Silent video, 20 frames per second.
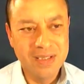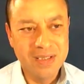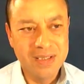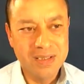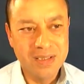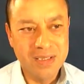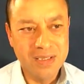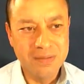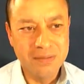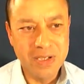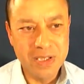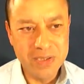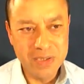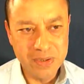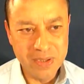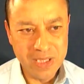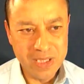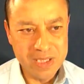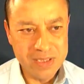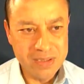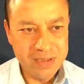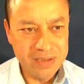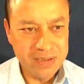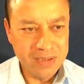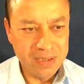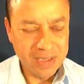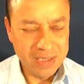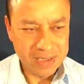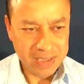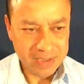Now the virtualization
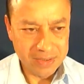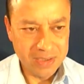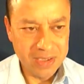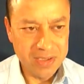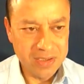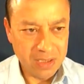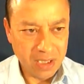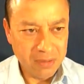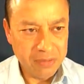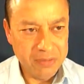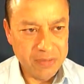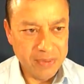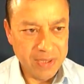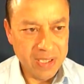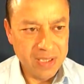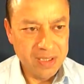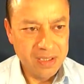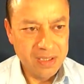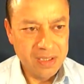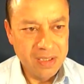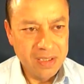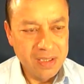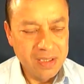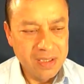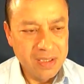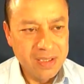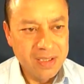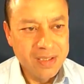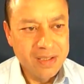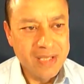is actually software
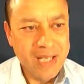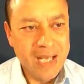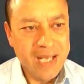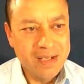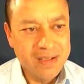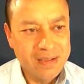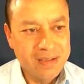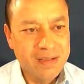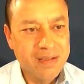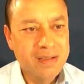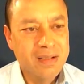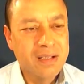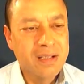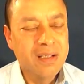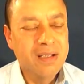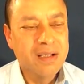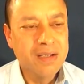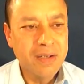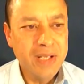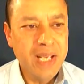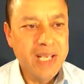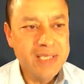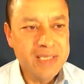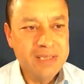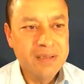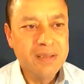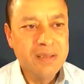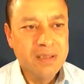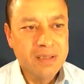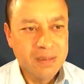that creates
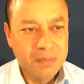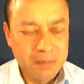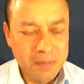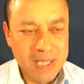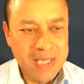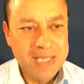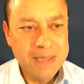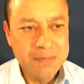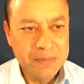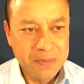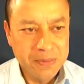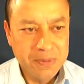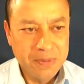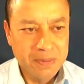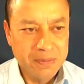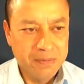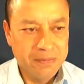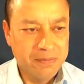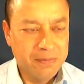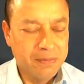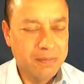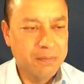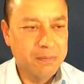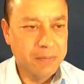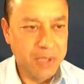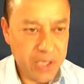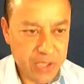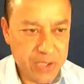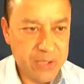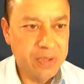multiple
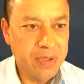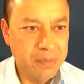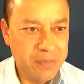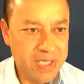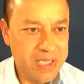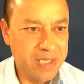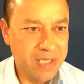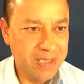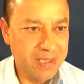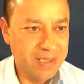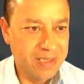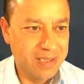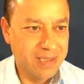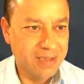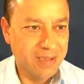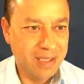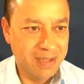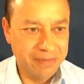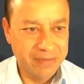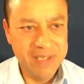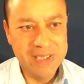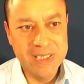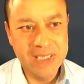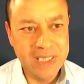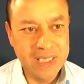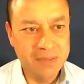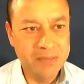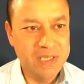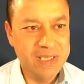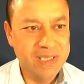virtual machines on a
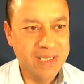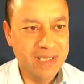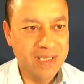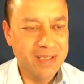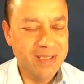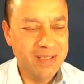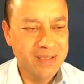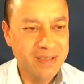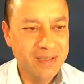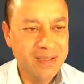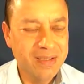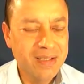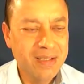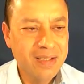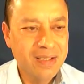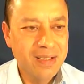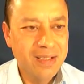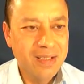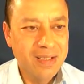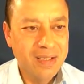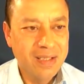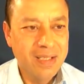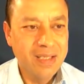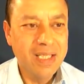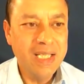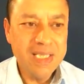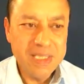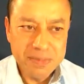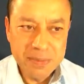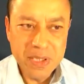physical machine and
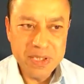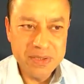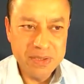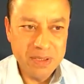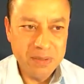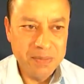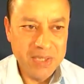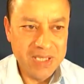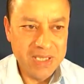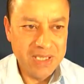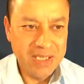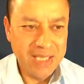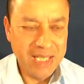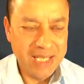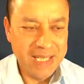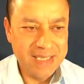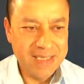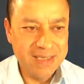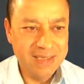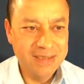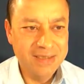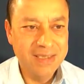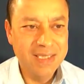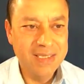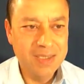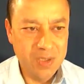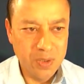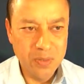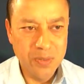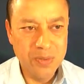each virtual machine has
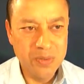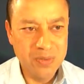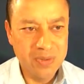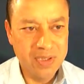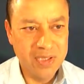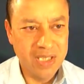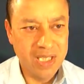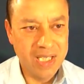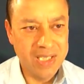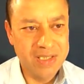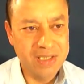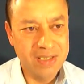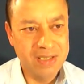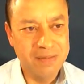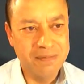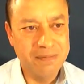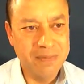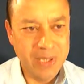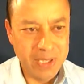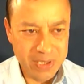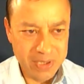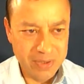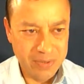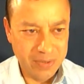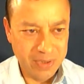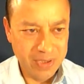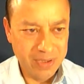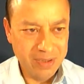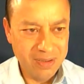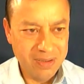its own collection of
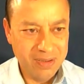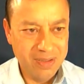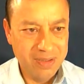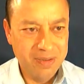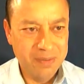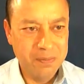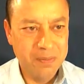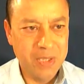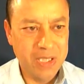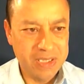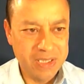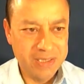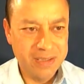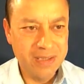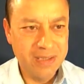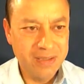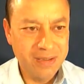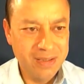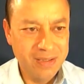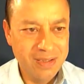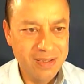virtual processor,